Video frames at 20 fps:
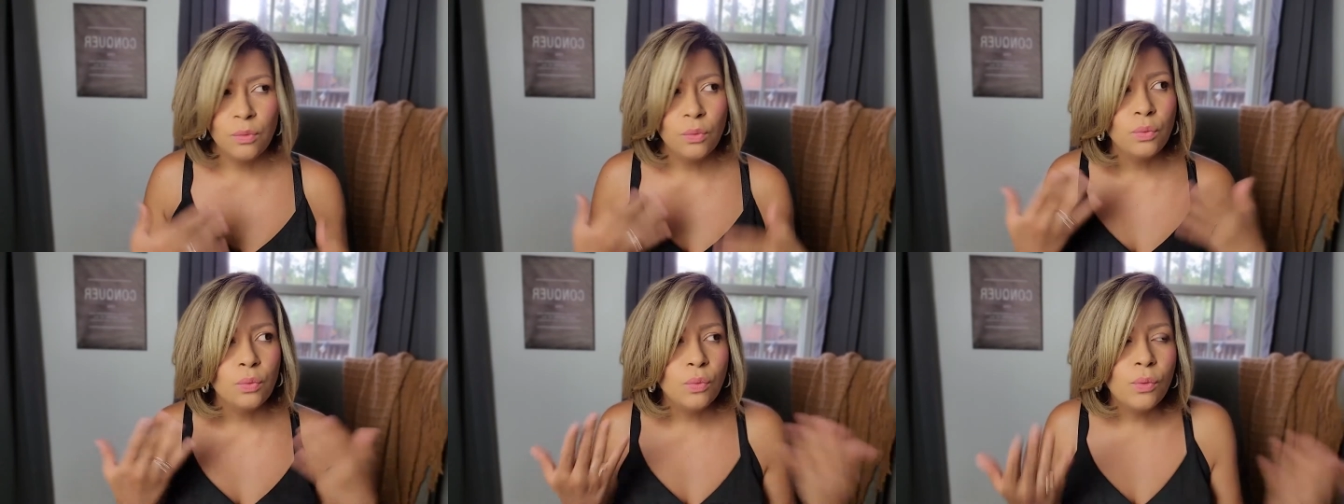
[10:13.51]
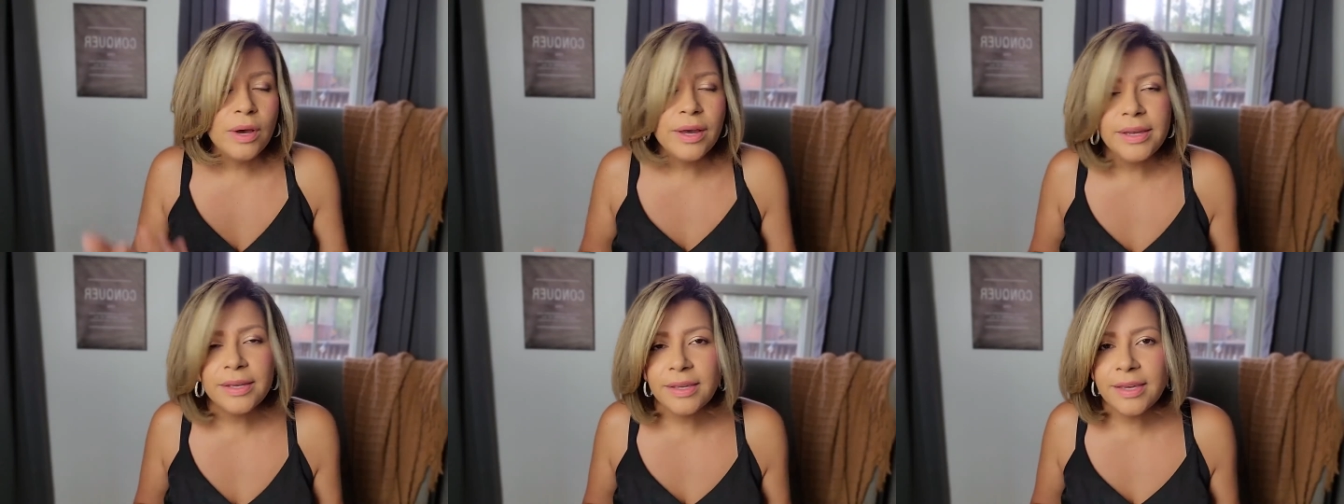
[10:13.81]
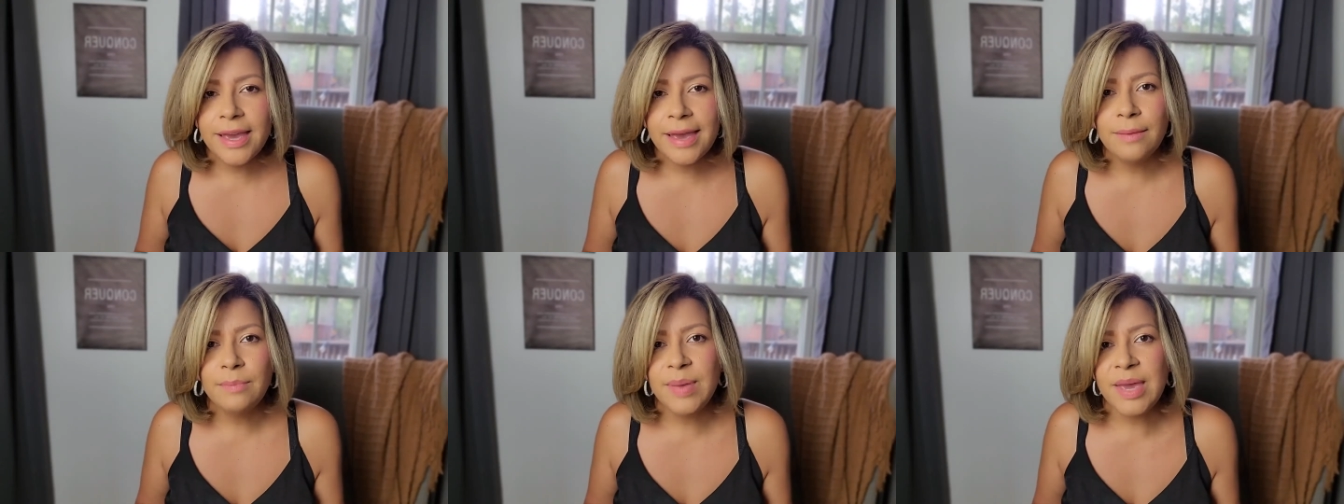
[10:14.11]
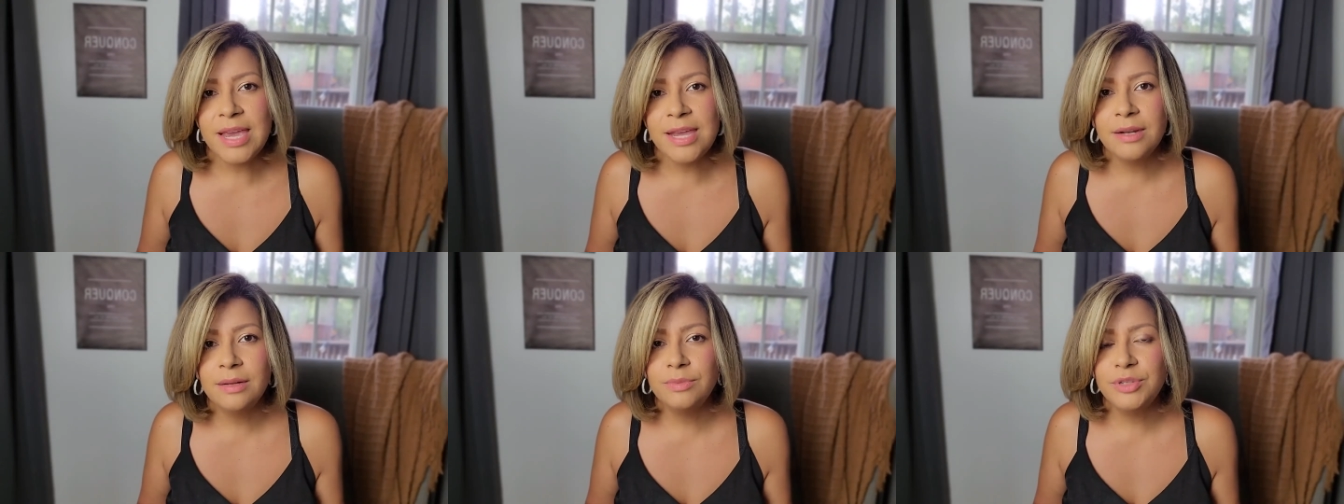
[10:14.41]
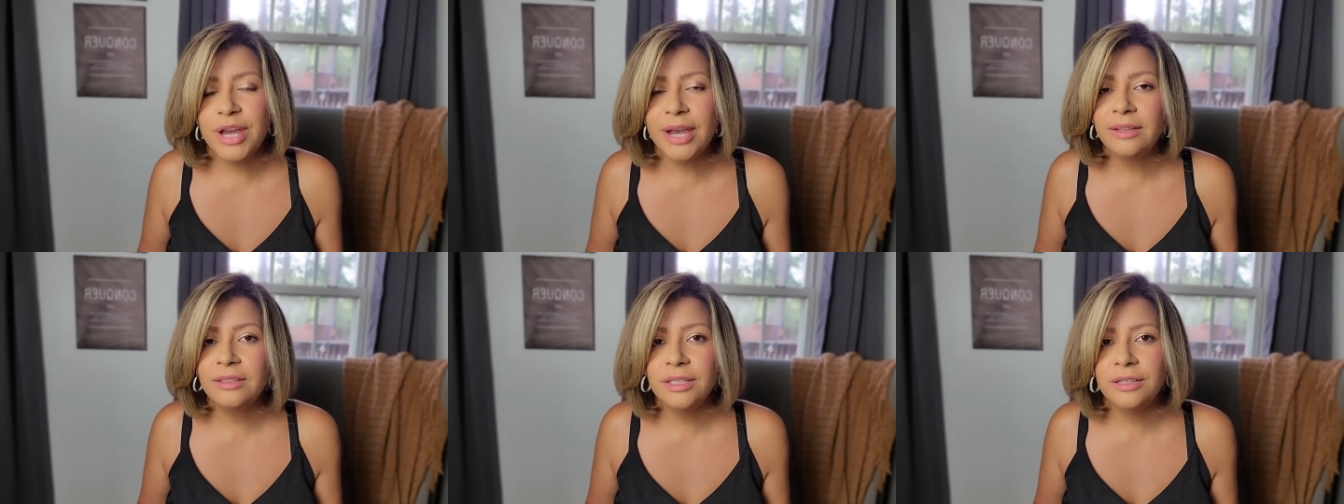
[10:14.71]
what campaign
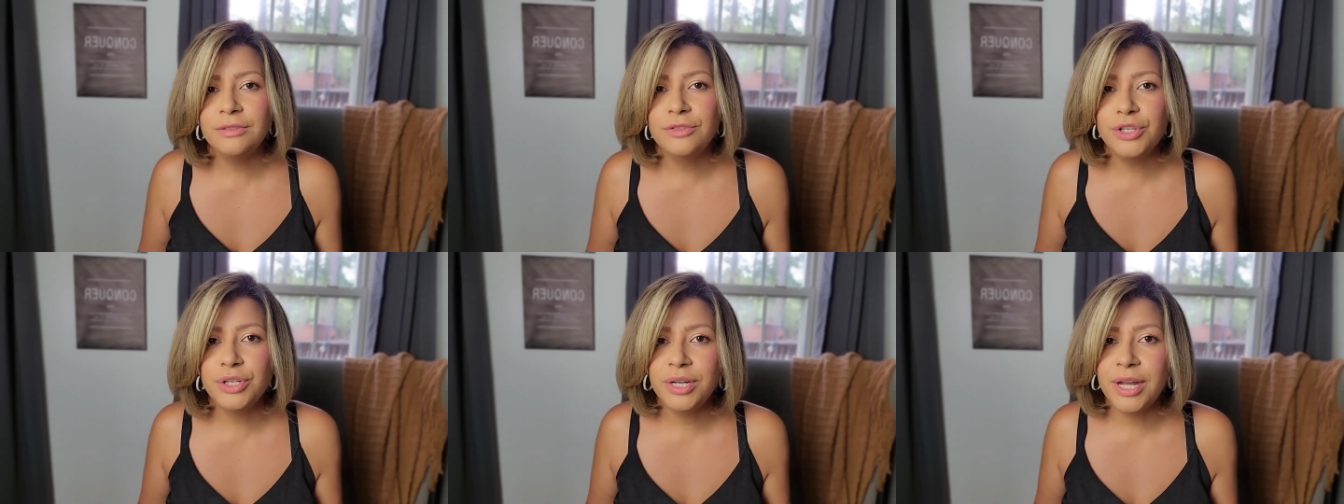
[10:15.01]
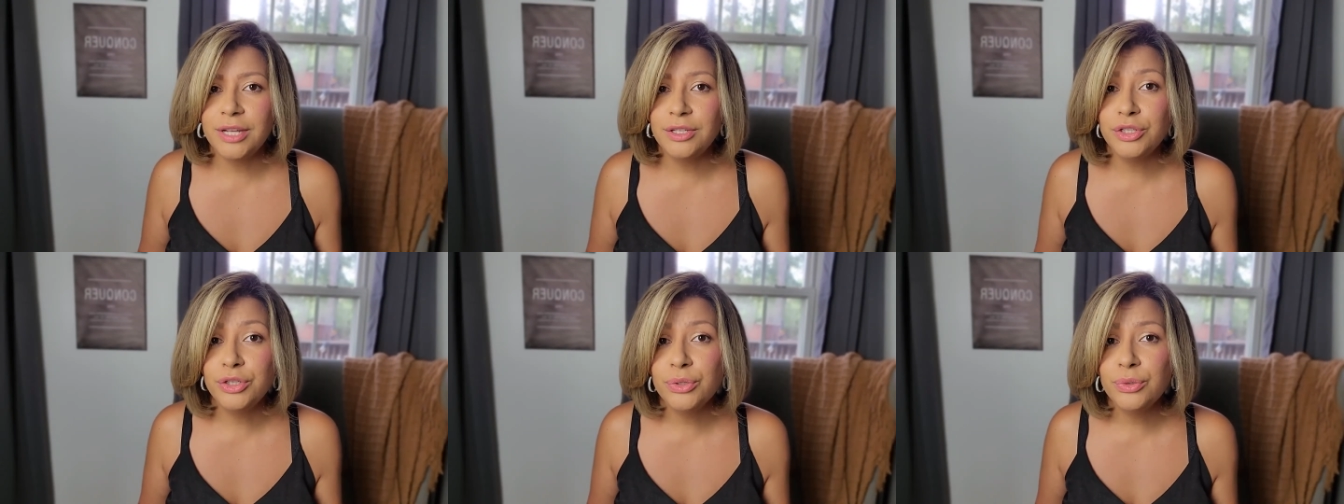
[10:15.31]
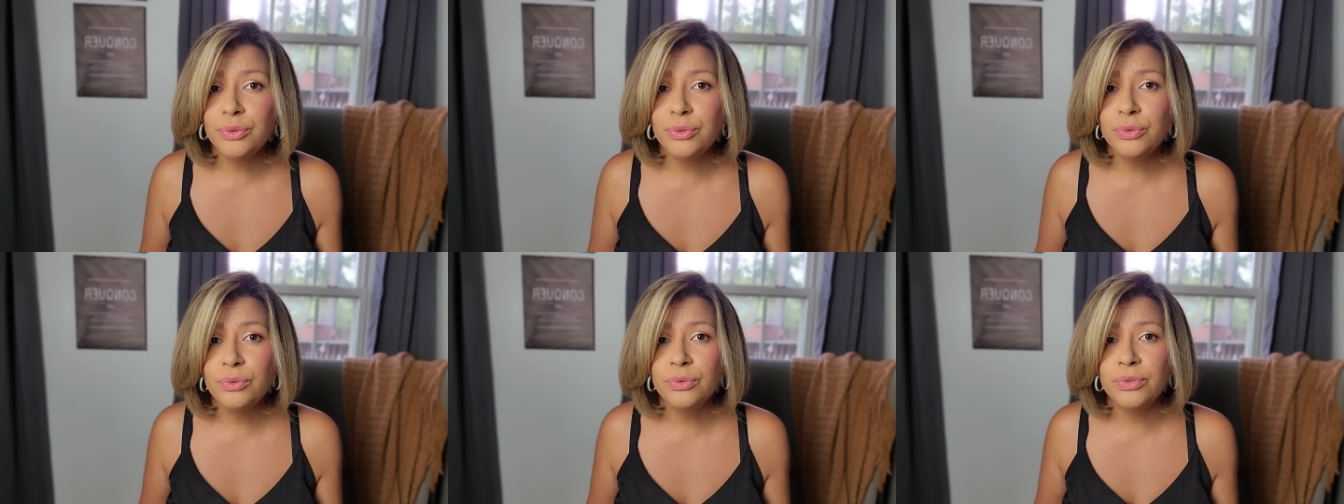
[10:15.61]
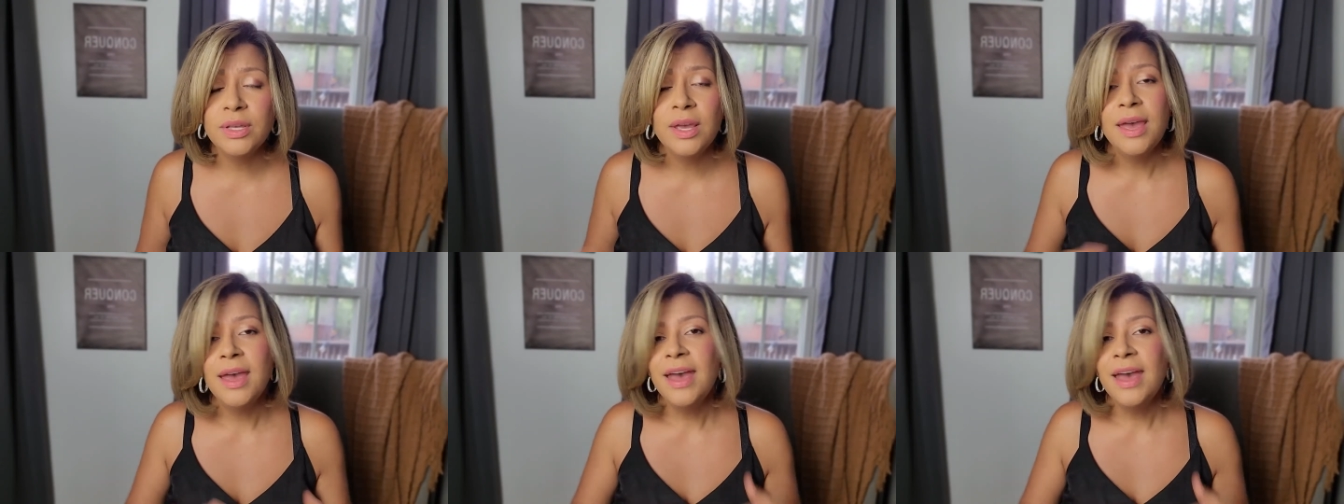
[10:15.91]
objective should I choose,